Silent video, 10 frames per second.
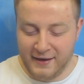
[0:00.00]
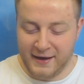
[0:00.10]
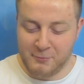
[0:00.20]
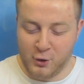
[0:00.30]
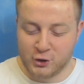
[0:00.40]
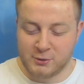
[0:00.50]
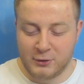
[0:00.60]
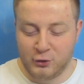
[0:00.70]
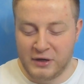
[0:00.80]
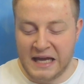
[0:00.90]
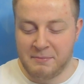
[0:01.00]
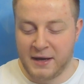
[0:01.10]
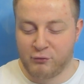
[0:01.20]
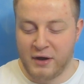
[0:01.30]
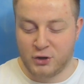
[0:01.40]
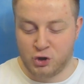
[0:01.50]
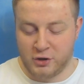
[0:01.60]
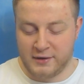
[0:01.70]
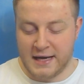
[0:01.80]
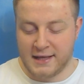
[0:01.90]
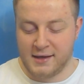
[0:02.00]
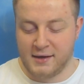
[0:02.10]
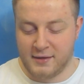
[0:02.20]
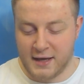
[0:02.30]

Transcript: Awesome Q&A, Big Red Sugar Daddy,